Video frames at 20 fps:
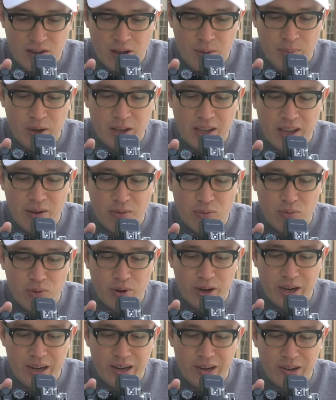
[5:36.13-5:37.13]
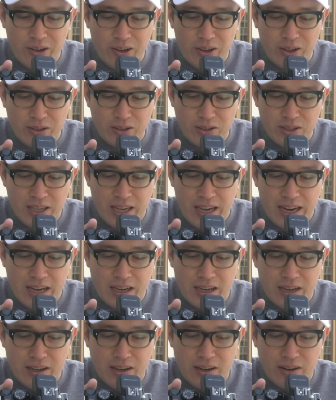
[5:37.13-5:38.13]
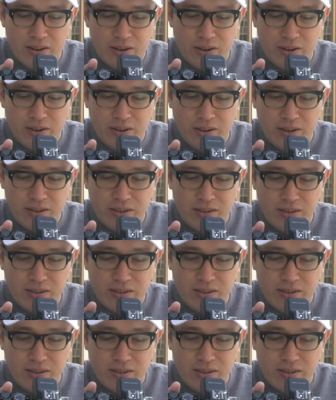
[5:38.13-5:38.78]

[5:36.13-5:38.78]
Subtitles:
I'm gonna get real tight in here to